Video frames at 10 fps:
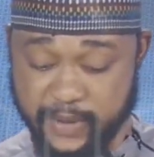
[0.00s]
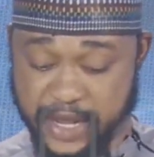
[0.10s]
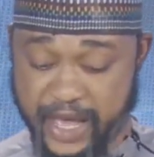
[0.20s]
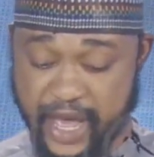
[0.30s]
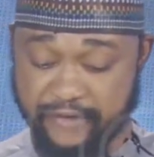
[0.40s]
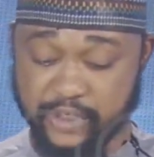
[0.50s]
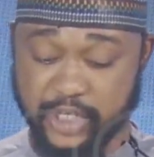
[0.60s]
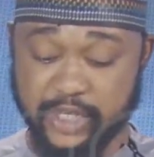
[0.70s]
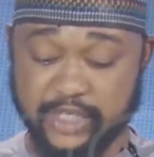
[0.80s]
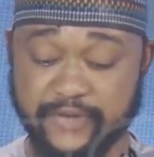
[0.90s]
We now have
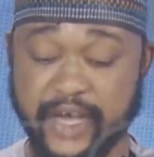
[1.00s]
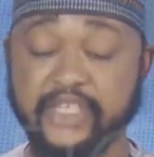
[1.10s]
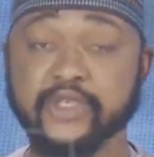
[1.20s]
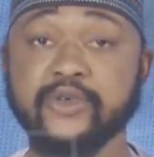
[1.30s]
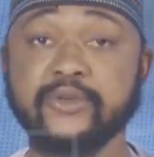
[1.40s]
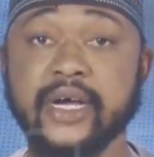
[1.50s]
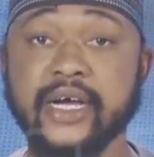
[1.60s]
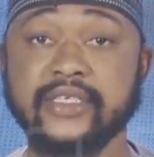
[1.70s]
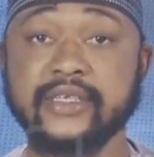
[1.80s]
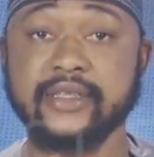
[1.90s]
joining us via Zoom
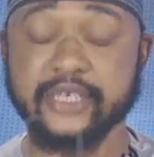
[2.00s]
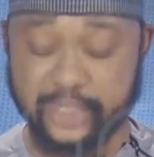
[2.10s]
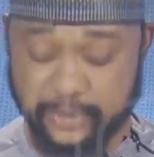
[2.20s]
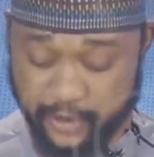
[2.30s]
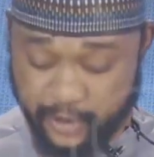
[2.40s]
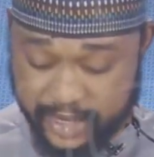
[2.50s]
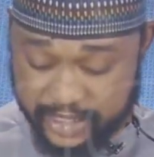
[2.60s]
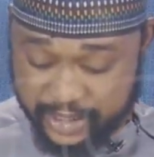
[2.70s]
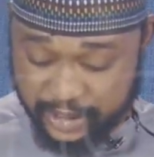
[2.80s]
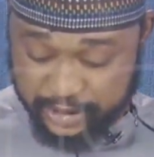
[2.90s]
at this
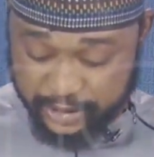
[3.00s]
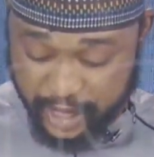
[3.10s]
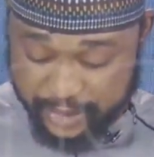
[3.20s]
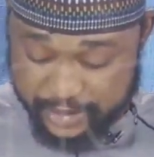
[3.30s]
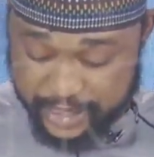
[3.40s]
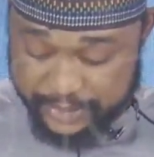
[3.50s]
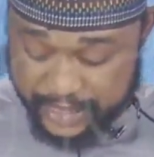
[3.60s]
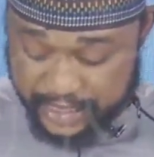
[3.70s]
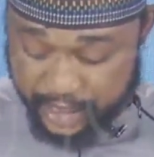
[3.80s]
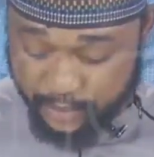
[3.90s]
moment, Dr.
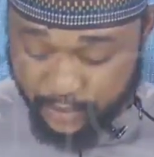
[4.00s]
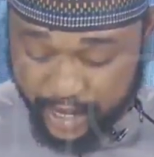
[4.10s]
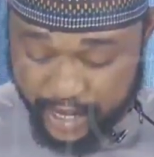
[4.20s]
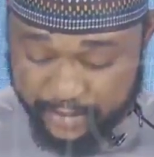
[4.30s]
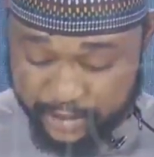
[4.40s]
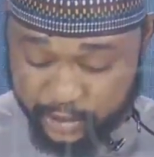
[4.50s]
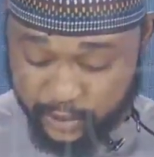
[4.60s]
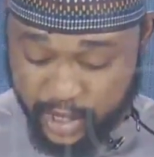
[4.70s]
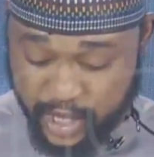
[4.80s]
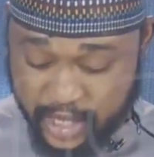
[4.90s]
Abdurrahman Abu Hamisu.